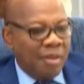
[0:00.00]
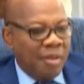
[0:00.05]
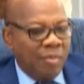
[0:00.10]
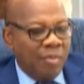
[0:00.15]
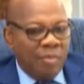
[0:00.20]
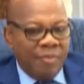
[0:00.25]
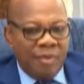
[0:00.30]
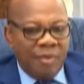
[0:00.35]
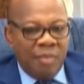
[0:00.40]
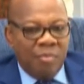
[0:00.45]

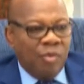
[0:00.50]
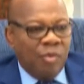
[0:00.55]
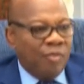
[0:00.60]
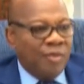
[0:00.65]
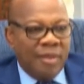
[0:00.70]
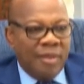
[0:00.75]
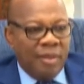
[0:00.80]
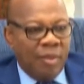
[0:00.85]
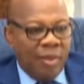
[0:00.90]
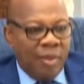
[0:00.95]
We've not moved
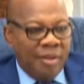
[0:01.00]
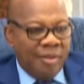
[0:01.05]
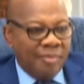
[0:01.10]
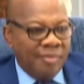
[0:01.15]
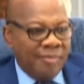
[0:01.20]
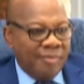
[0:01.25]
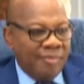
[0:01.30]
anywhere.